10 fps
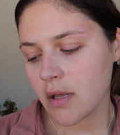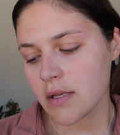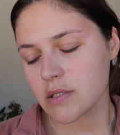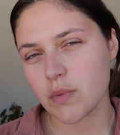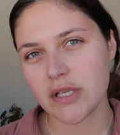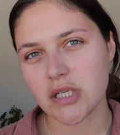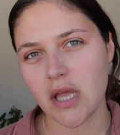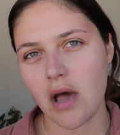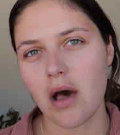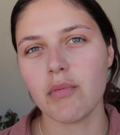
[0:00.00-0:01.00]
switching
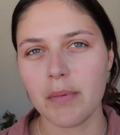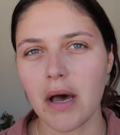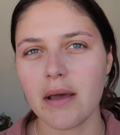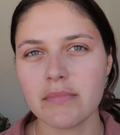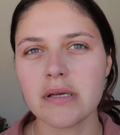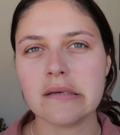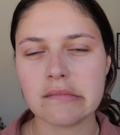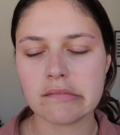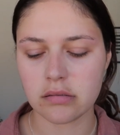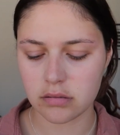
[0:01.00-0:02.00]
it up, but I'm
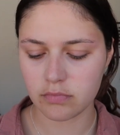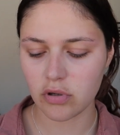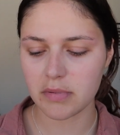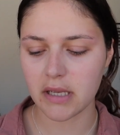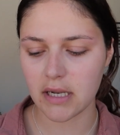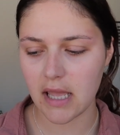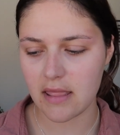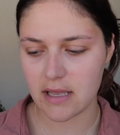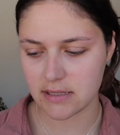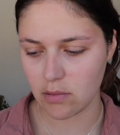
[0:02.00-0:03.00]
probably gonna get
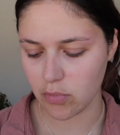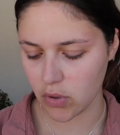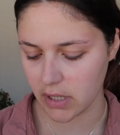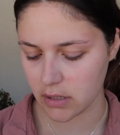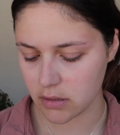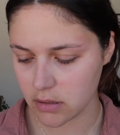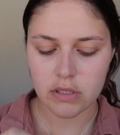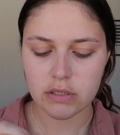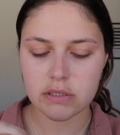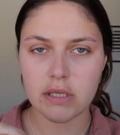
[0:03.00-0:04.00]
there some point.
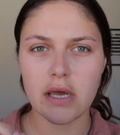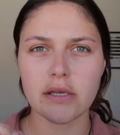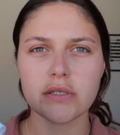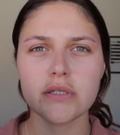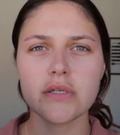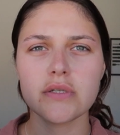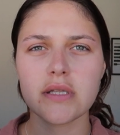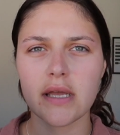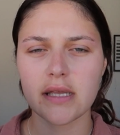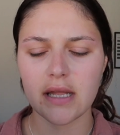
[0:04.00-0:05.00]
So yeah, I just use
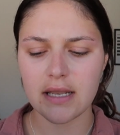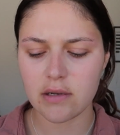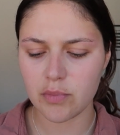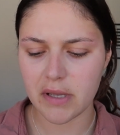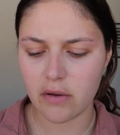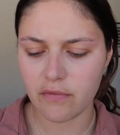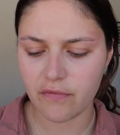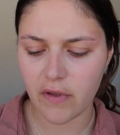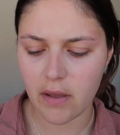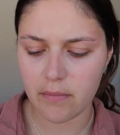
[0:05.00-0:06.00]
like a little bit of
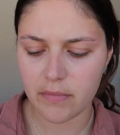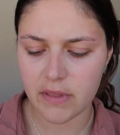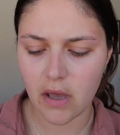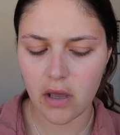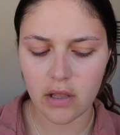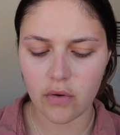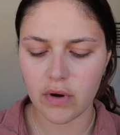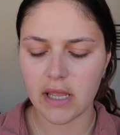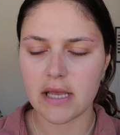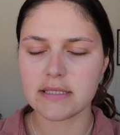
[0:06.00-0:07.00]
the
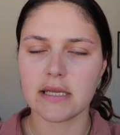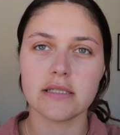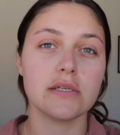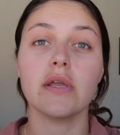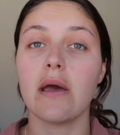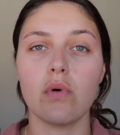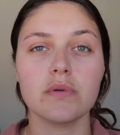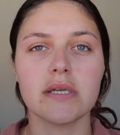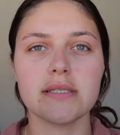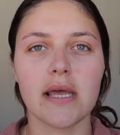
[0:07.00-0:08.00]
hyaluronic acid. So yeah, what
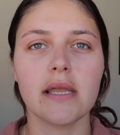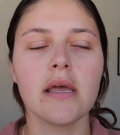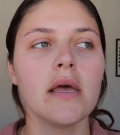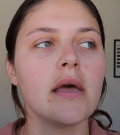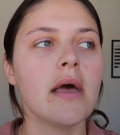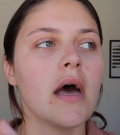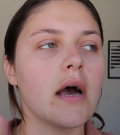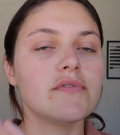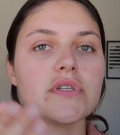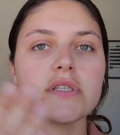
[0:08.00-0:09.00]
was I saying?
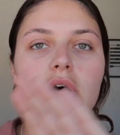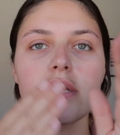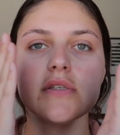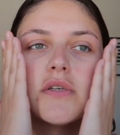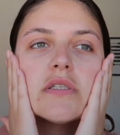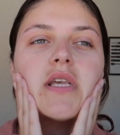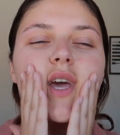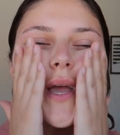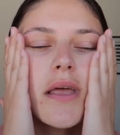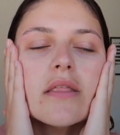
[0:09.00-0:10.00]
I've just started
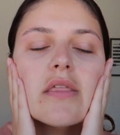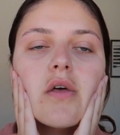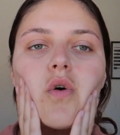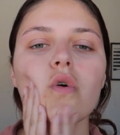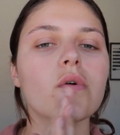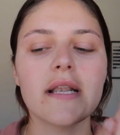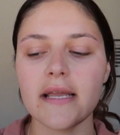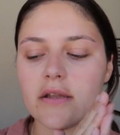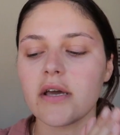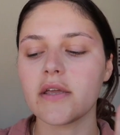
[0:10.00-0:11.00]
using the
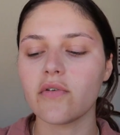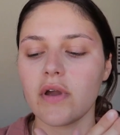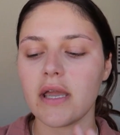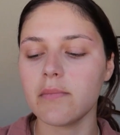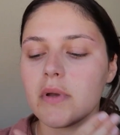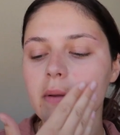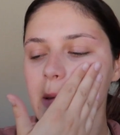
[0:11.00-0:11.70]
Cordley Night Cream,